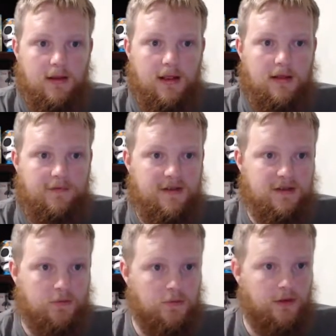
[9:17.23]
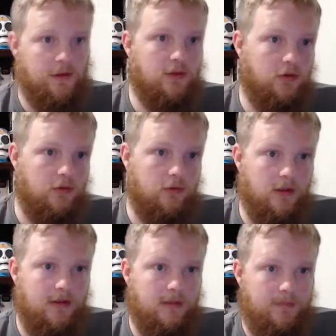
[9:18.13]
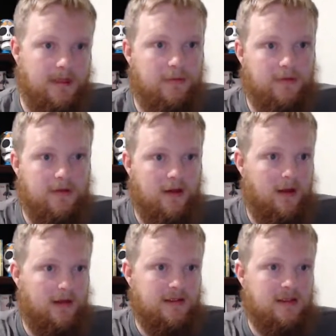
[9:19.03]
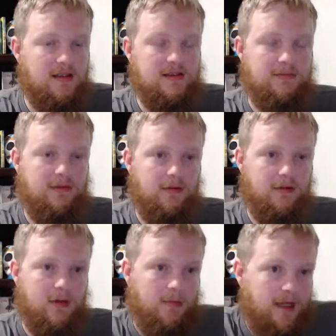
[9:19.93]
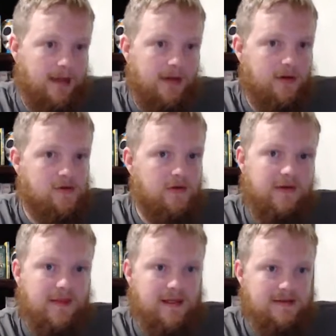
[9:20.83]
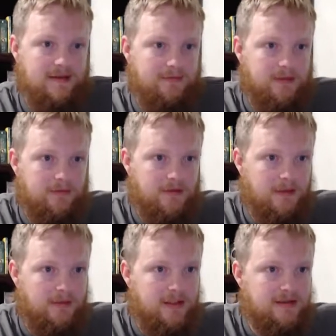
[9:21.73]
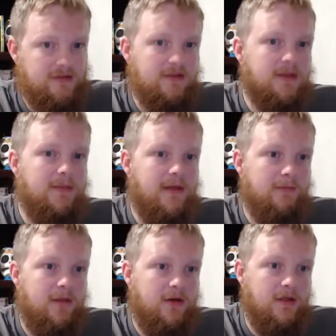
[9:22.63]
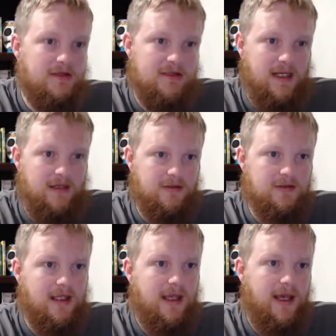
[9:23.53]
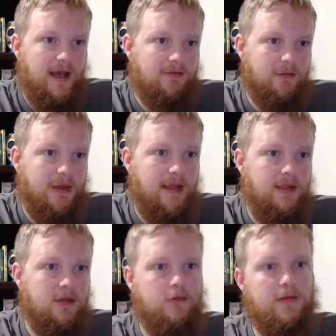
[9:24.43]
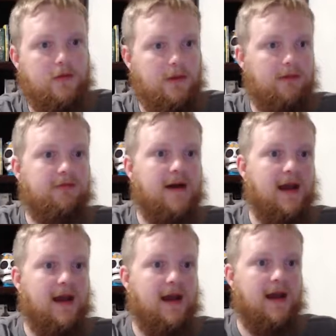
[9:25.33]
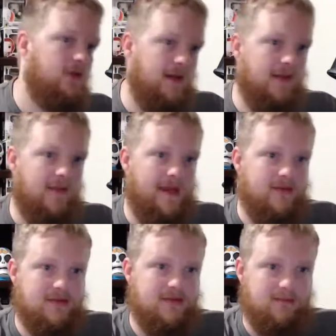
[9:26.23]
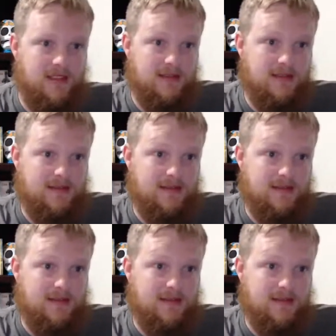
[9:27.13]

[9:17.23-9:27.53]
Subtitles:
And if it's a really cool one, then tons of people are going to buy it. Hundreds of thousands of people are going to buy it. So they're going to make millions of dollars after paying you between $500 and $1,000.